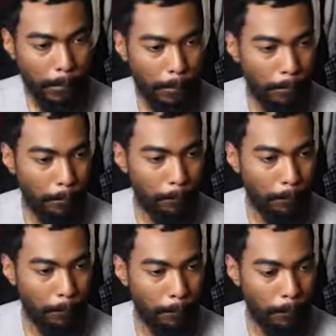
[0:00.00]

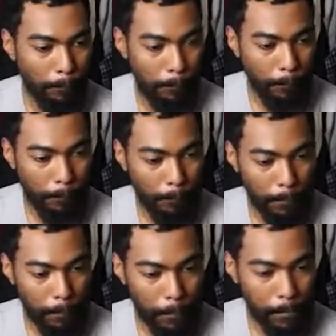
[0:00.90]

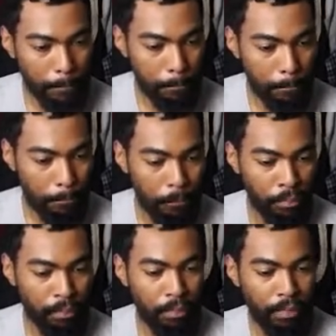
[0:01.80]

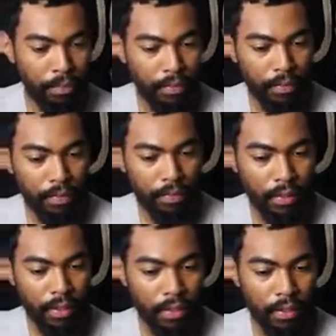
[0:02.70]

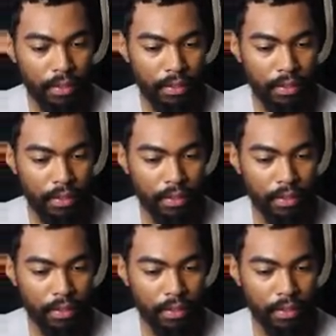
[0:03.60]
[no speech]